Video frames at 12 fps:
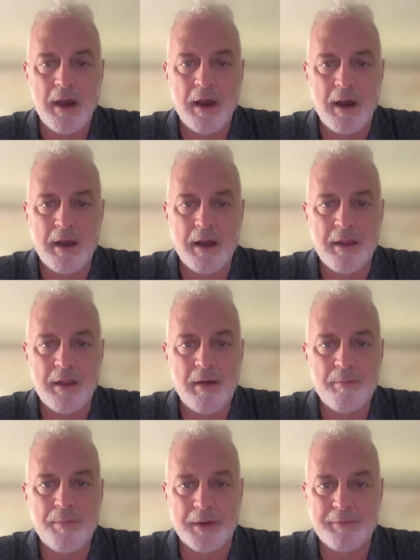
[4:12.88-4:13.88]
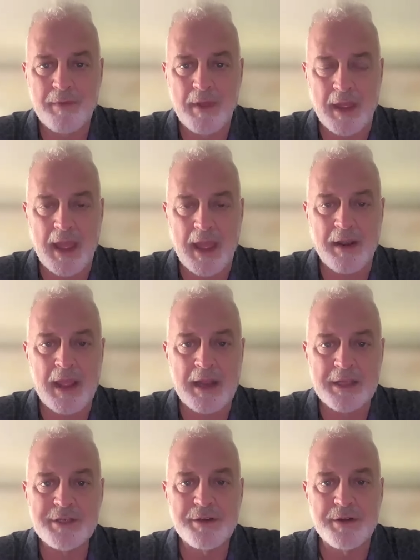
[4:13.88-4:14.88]
Uh, but and
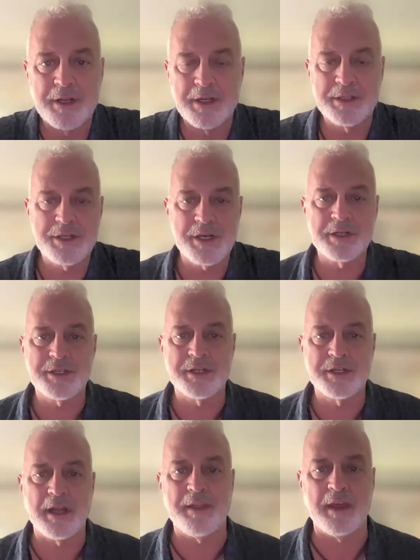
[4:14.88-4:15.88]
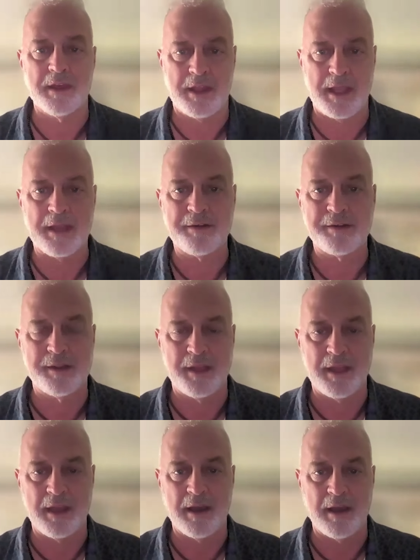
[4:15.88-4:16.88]
and issued an injunction now against
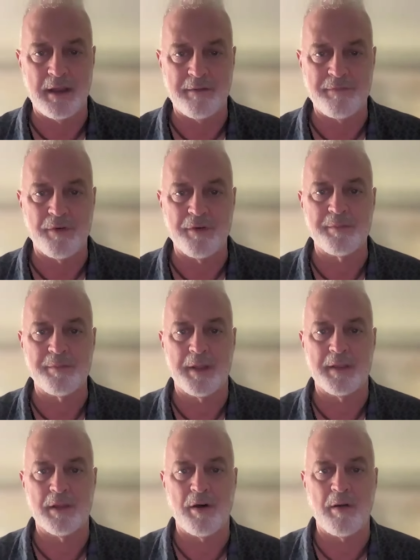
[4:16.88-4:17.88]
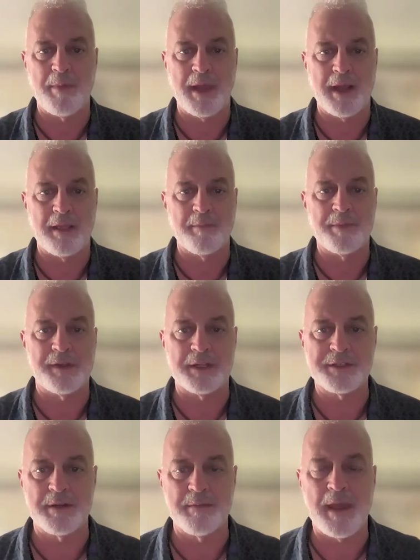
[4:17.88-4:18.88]
the uh, enforcement of the law banning the
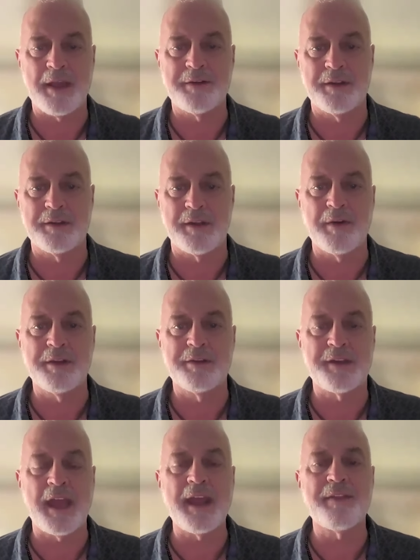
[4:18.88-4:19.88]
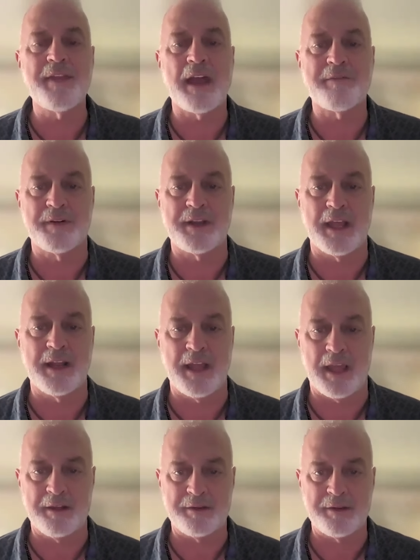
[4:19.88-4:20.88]
possession of magazines. Now he stayed that for ten
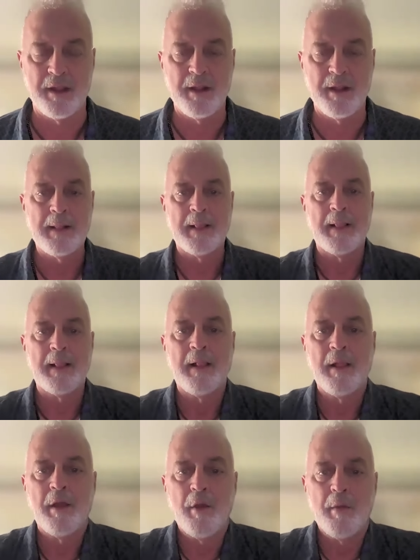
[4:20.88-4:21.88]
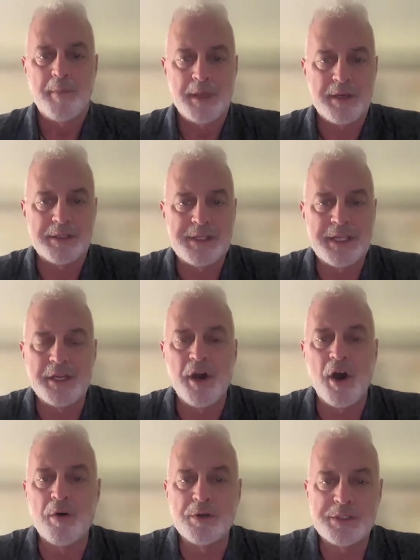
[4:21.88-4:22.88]
days because he
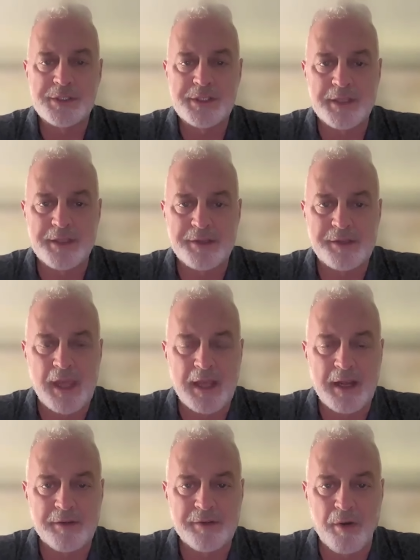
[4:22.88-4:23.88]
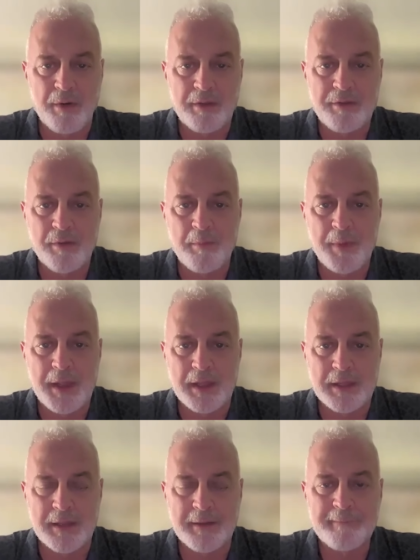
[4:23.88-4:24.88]
knows that the state is going to
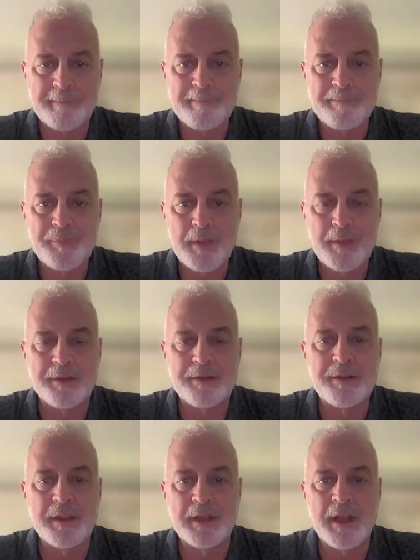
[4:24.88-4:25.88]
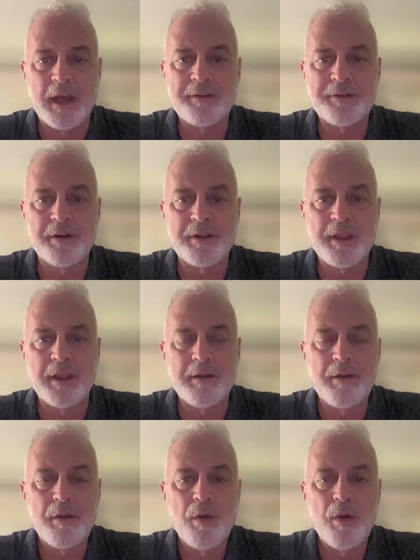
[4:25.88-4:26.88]
appeal it. This the Ninth Circuit